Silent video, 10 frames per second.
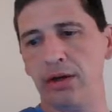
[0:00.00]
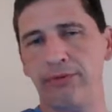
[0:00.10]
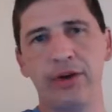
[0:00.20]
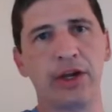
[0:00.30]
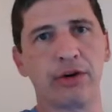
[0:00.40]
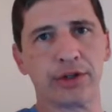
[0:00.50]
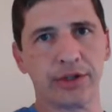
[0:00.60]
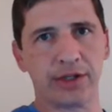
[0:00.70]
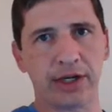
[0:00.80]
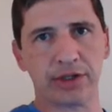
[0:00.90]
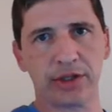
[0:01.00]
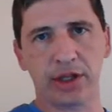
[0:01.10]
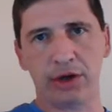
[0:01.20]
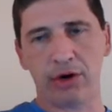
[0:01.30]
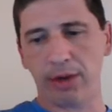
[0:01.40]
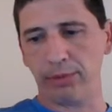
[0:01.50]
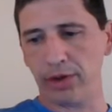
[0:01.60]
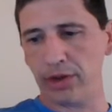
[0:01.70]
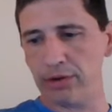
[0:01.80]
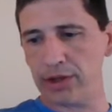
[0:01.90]
figures and such that you're able
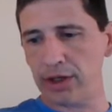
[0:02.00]
to use.